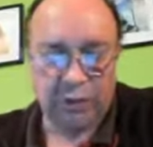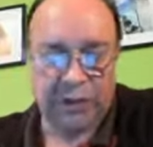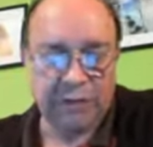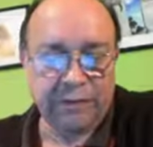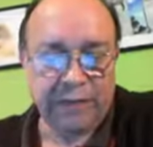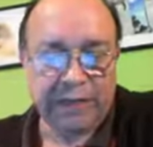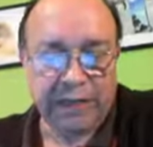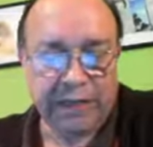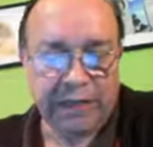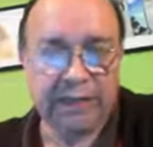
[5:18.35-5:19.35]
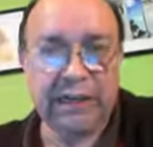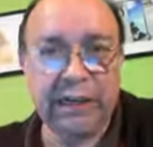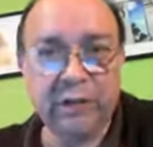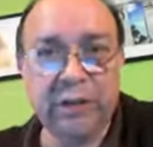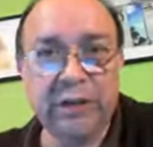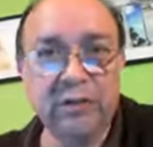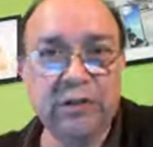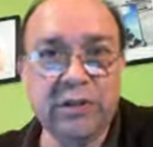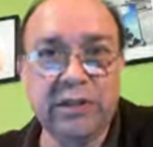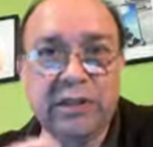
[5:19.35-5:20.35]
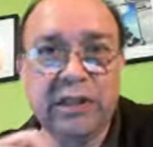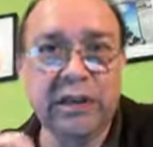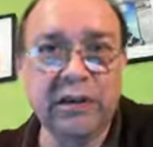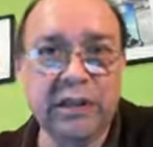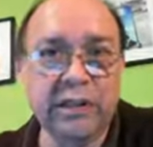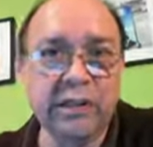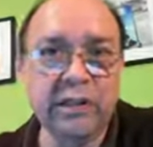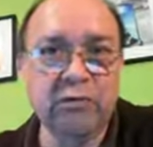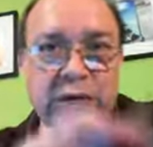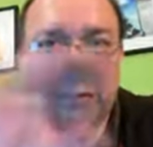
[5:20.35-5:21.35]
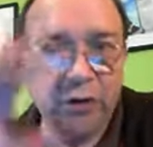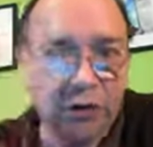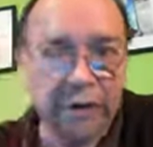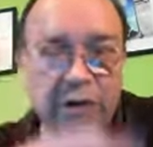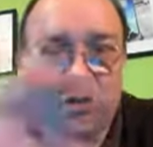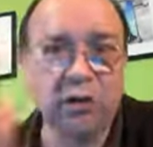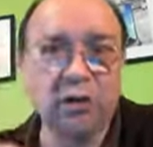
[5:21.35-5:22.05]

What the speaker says: we can find AX and AY using the equilibrium of the